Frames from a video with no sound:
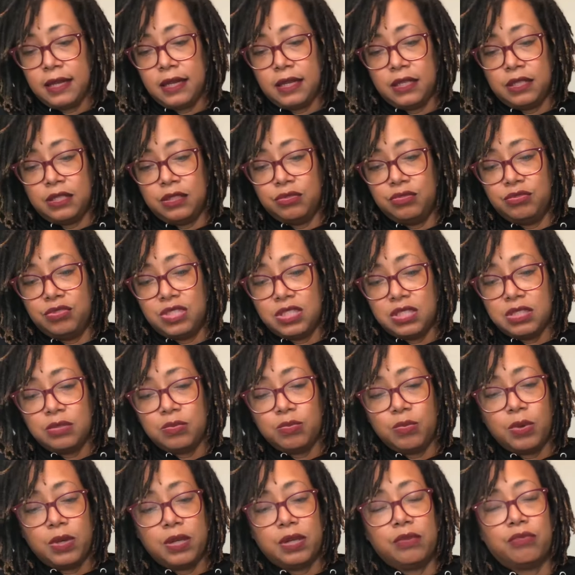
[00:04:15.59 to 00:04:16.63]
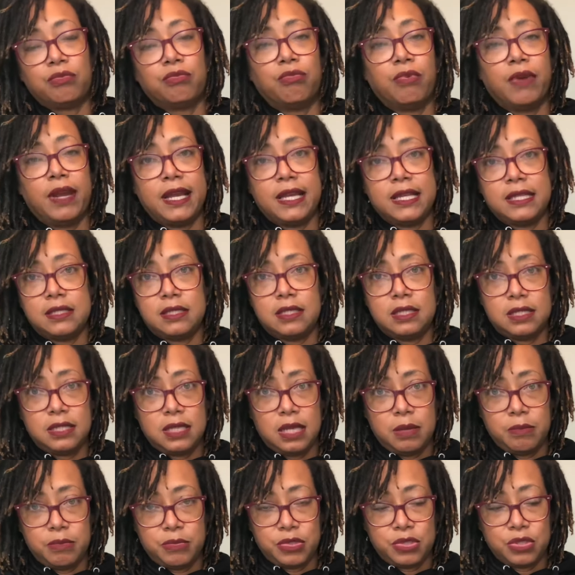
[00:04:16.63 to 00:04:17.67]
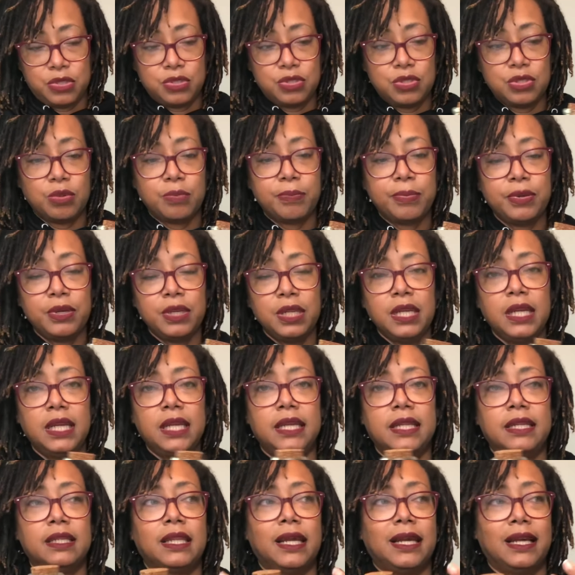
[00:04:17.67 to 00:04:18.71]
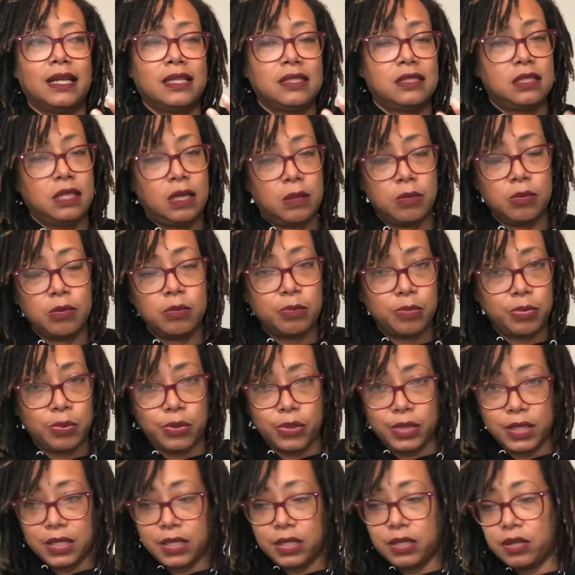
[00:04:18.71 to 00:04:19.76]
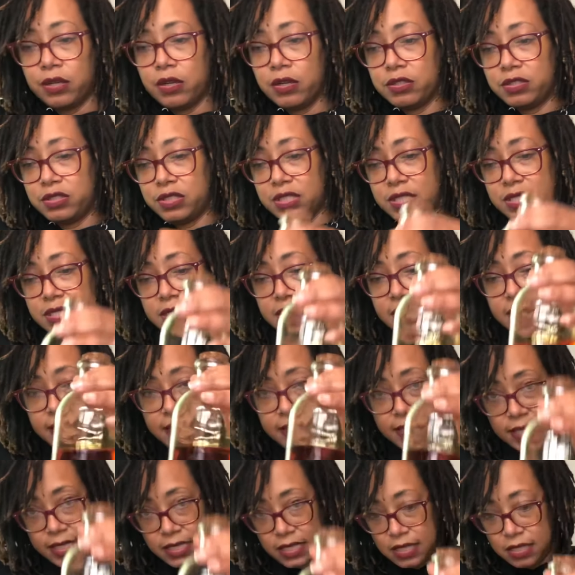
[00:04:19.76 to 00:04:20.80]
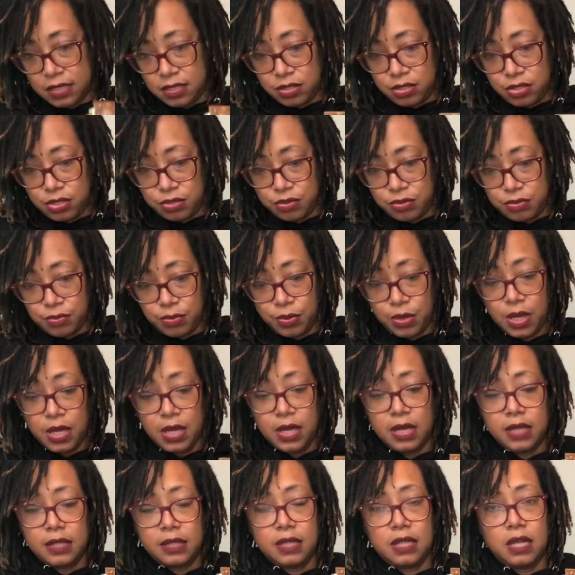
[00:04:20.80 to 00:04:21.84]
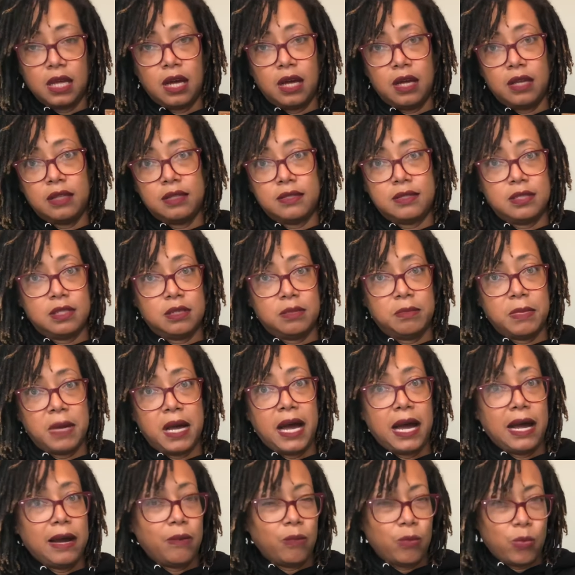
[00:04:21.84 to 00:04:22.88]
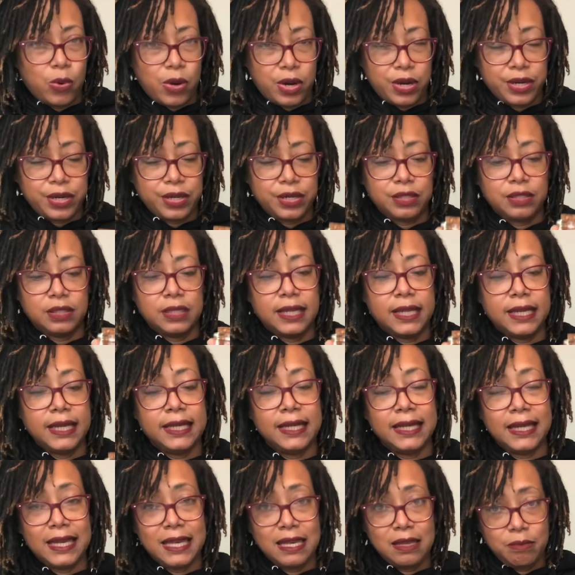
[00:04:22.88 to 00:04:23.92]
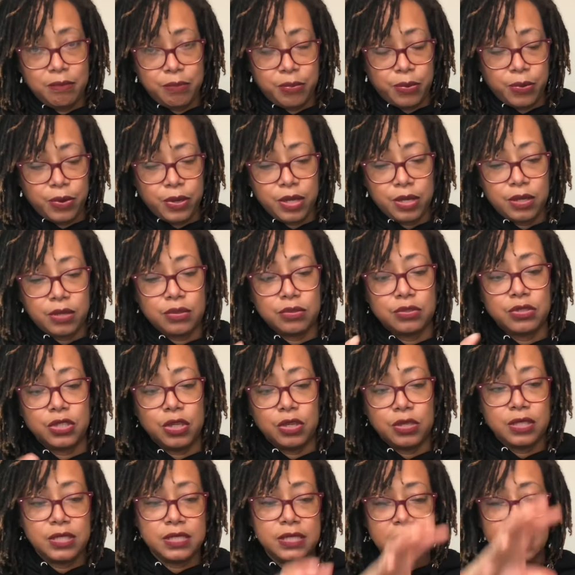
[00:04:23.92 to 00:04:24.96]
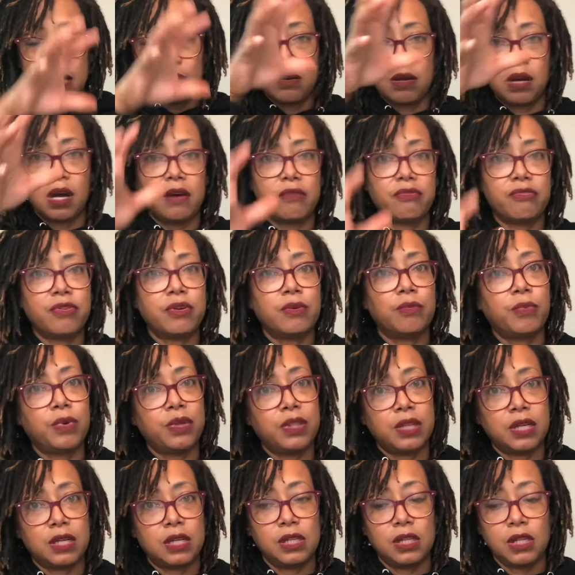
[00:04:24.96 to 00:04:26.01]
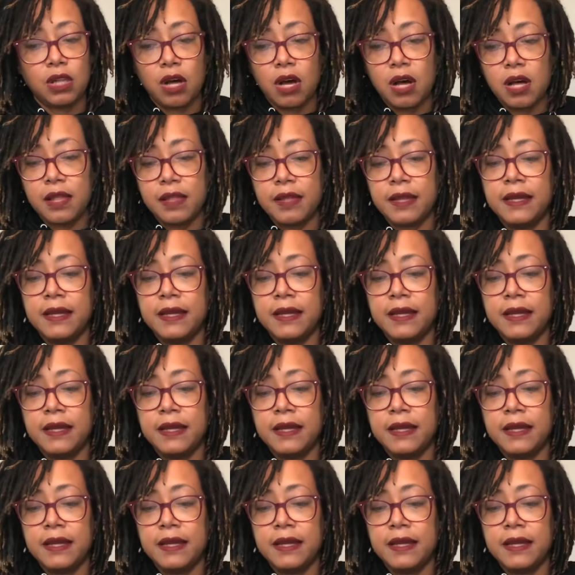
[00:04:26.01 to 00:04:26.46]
You just want to raise the temperature. So putting it in like a double boiler, or just sitting it into some hot water, letting it boil, turn it down, cover it with a cloth,